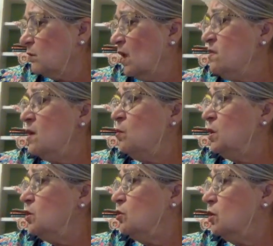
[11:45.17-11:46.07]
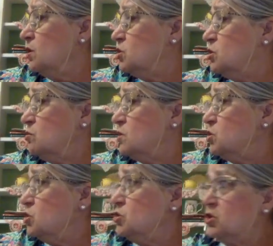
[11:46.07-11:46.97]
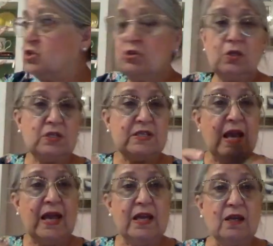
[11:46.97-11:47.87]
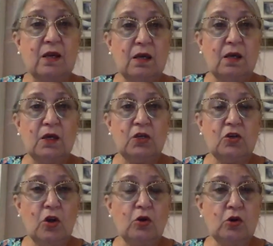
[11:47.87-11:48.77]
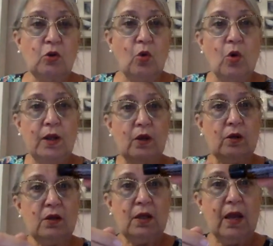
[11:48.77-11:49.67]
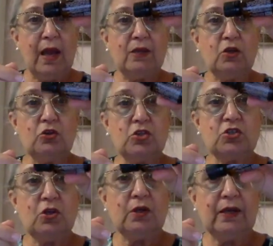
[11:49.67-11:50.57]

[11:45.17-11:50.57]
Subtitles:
And then what you're going to do is you're just going to take, your oil and you're just going to